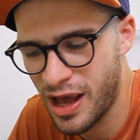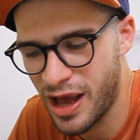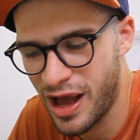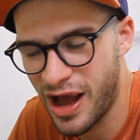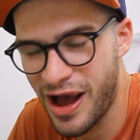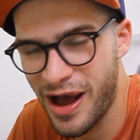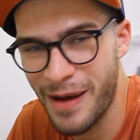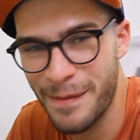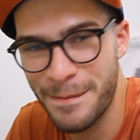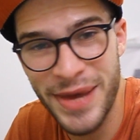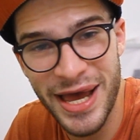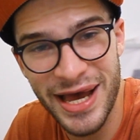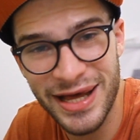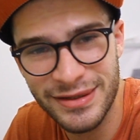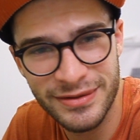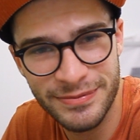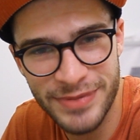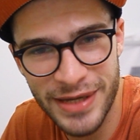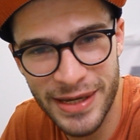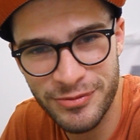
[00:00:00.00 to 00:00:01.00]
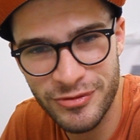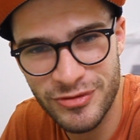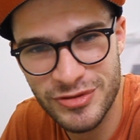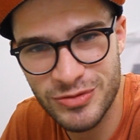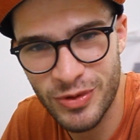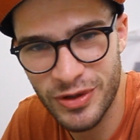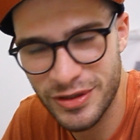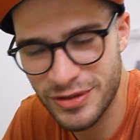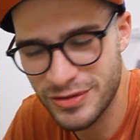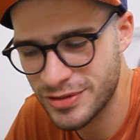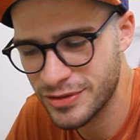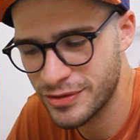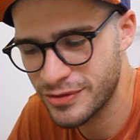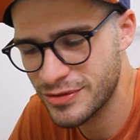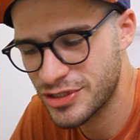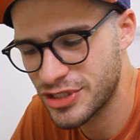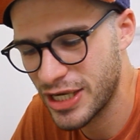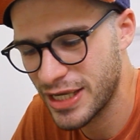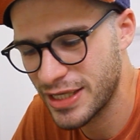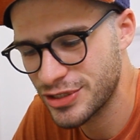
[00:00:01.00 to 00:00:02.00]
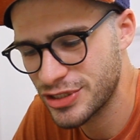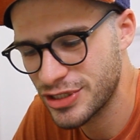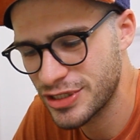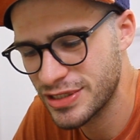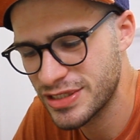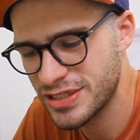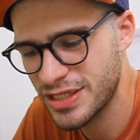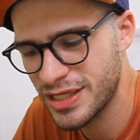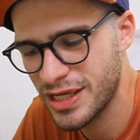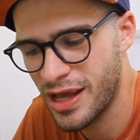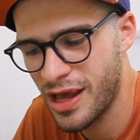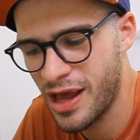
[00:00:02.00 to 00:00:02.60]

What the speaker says: Pelipepper is one of those new changes.